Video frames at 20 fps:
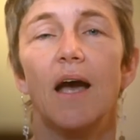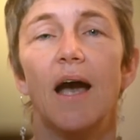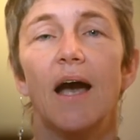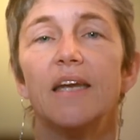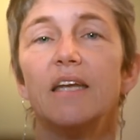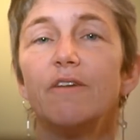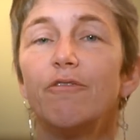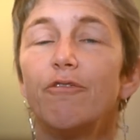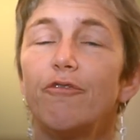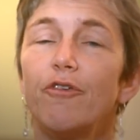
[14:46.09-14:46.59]

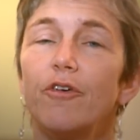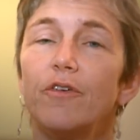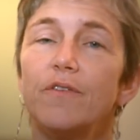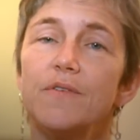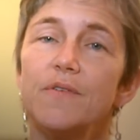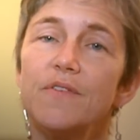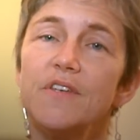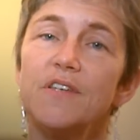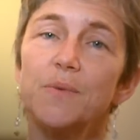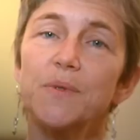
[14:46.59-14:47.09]
And if
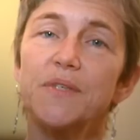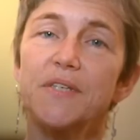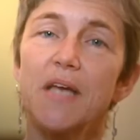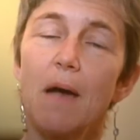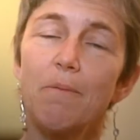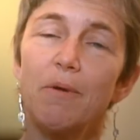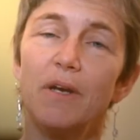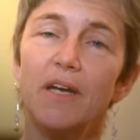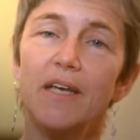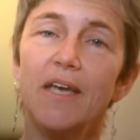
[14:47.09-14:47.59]
this was to
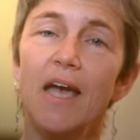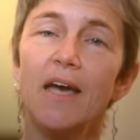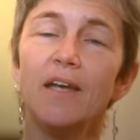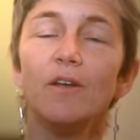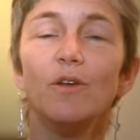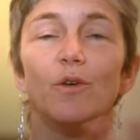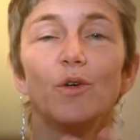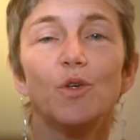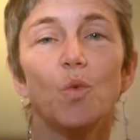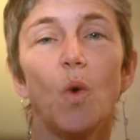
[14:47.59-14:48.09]
happen
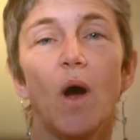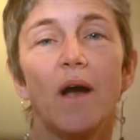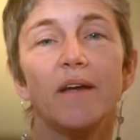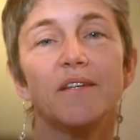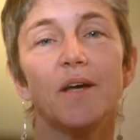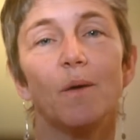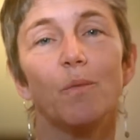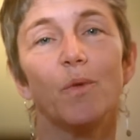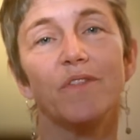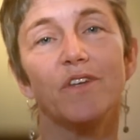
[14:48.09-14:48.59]
again, you'd
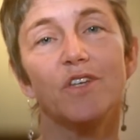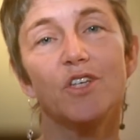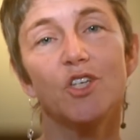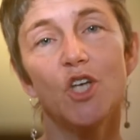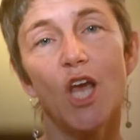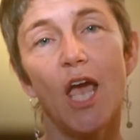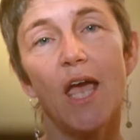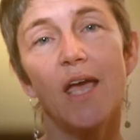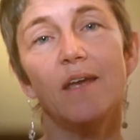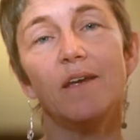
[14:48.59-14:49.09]
wind up with a
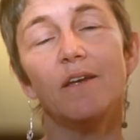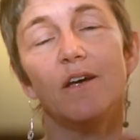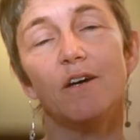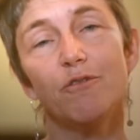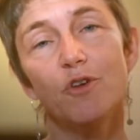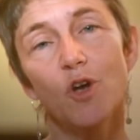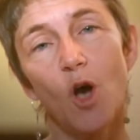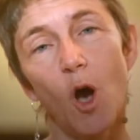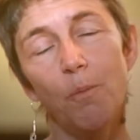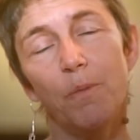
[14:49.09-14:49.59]
chain
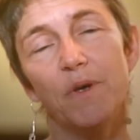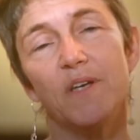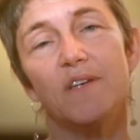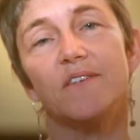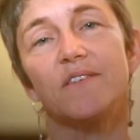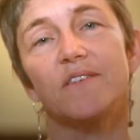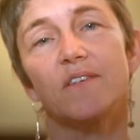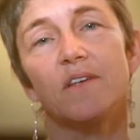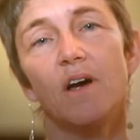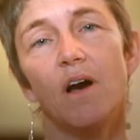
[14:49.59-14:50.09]
of
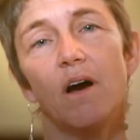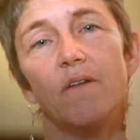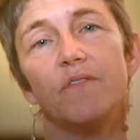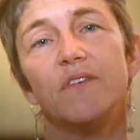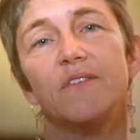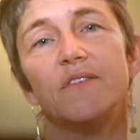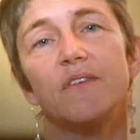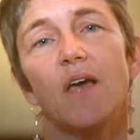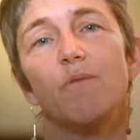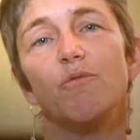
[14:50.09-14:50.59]
copies of
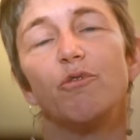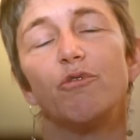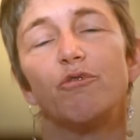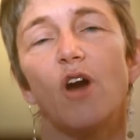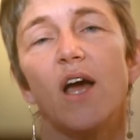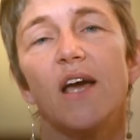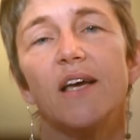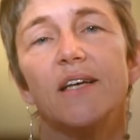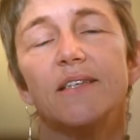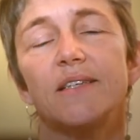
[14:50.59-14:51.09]
the same
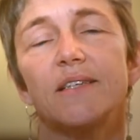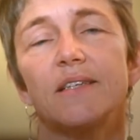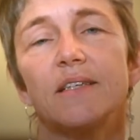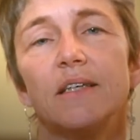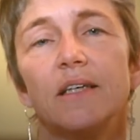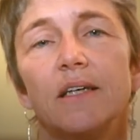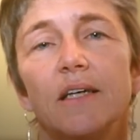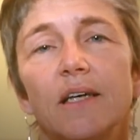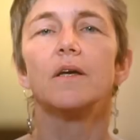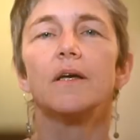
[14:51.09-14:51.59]
phrase.
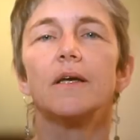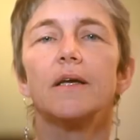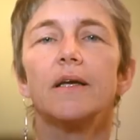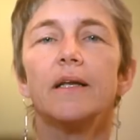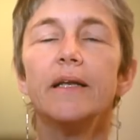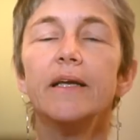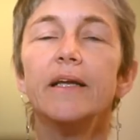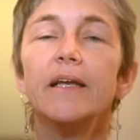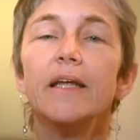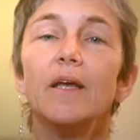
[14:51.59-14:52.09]

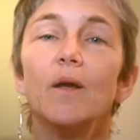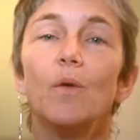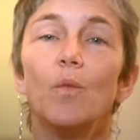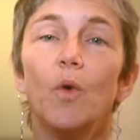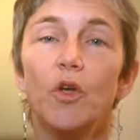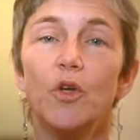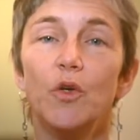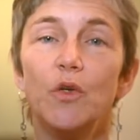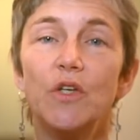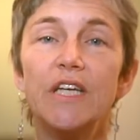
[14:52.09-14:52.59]
Clearly,
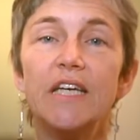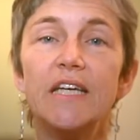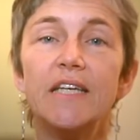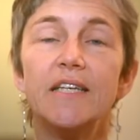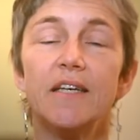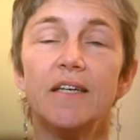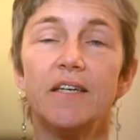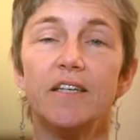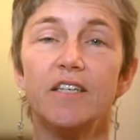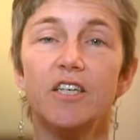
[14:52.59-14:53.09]
what you
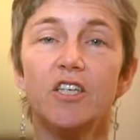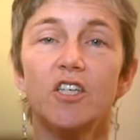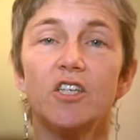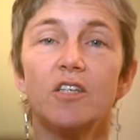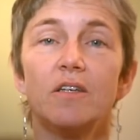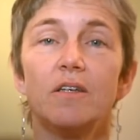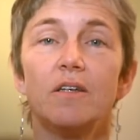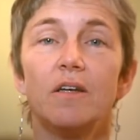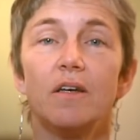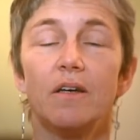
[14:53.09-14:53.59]
need in
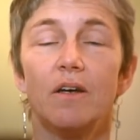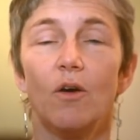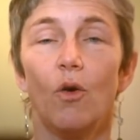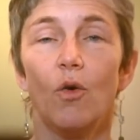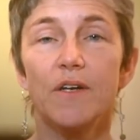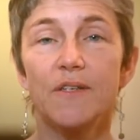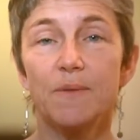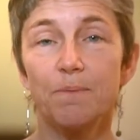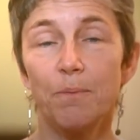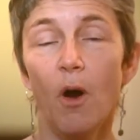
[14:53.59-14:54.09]
addition,
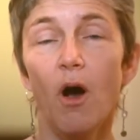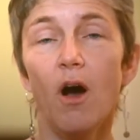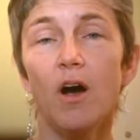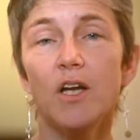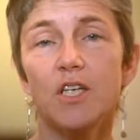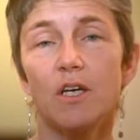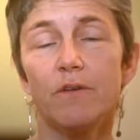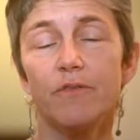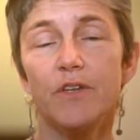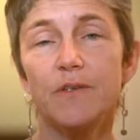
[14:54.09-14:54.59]
or as
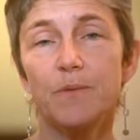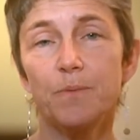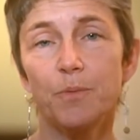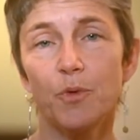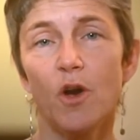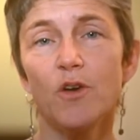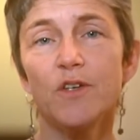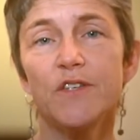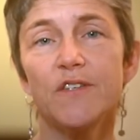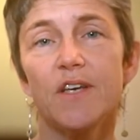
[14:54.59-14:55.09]
part of this
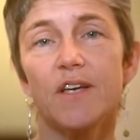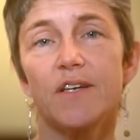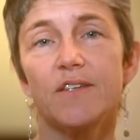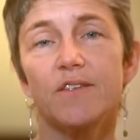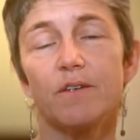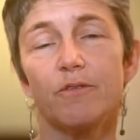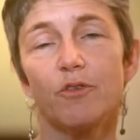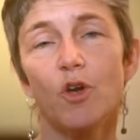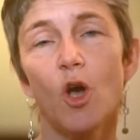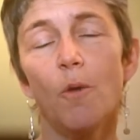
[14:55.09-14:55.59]

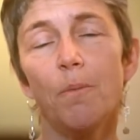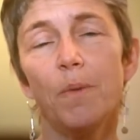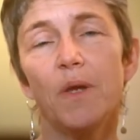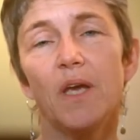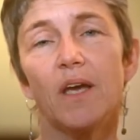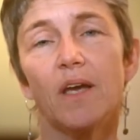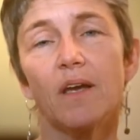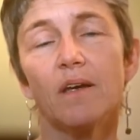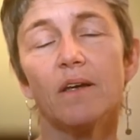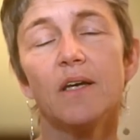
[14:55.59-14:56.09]
process of
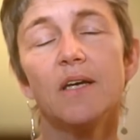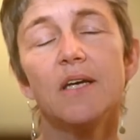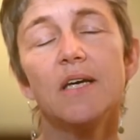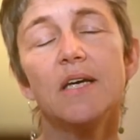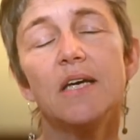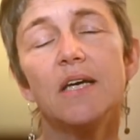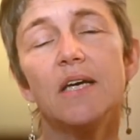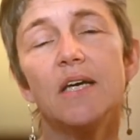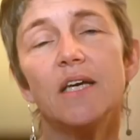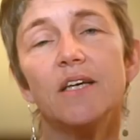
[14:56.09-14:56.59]
copying,
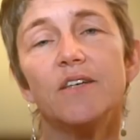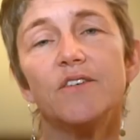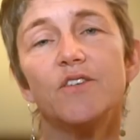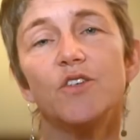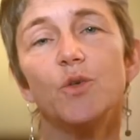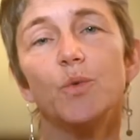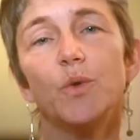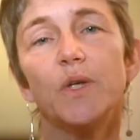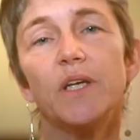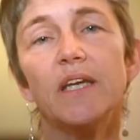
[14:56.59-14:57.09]

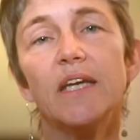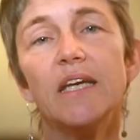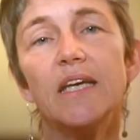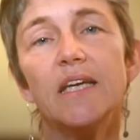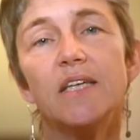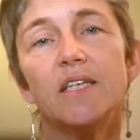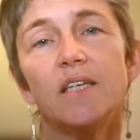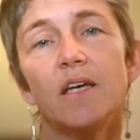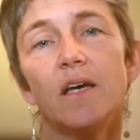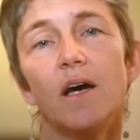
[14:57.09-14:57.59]
is you would
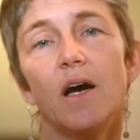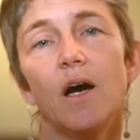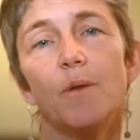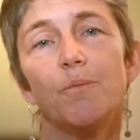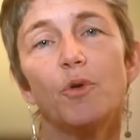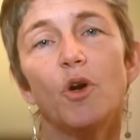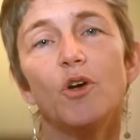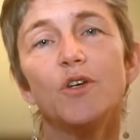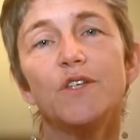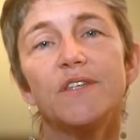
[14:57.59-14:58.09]
need a
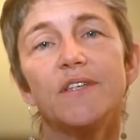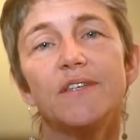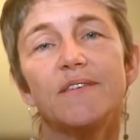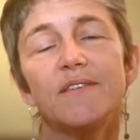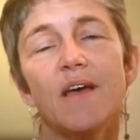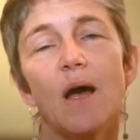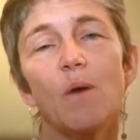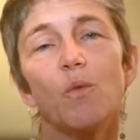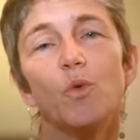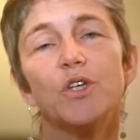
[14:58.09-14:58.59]

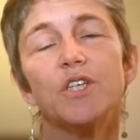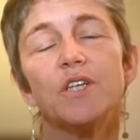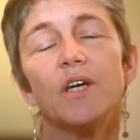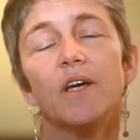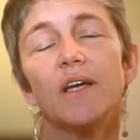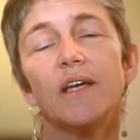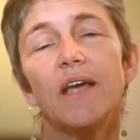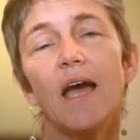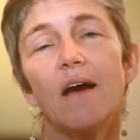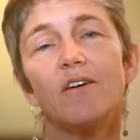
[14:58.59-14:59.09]
process that would
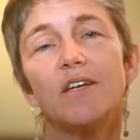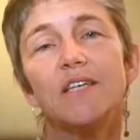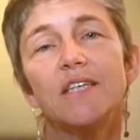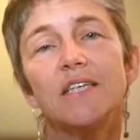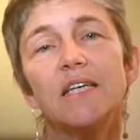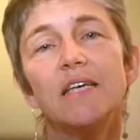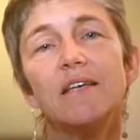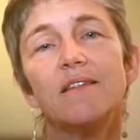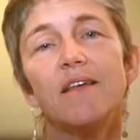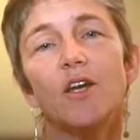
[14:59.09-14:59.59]

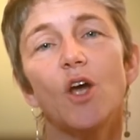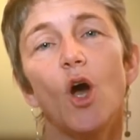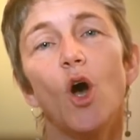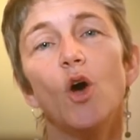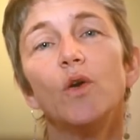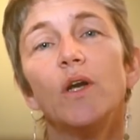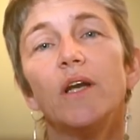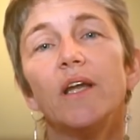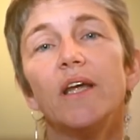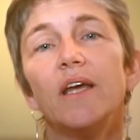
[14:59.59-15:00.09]
guarantee that
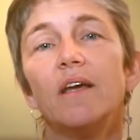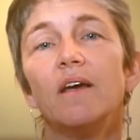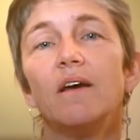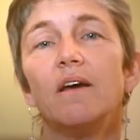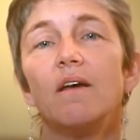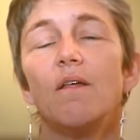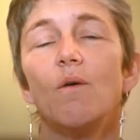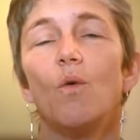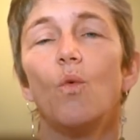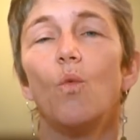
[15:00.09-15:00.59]
only
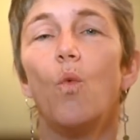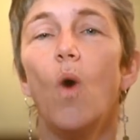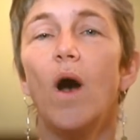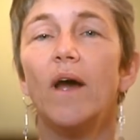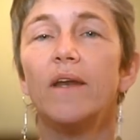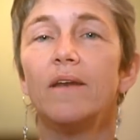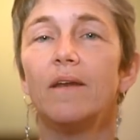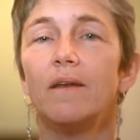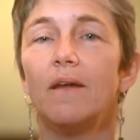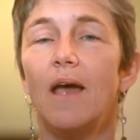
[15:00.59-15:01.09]

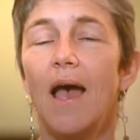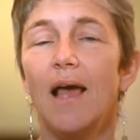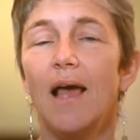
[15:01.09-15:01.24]
one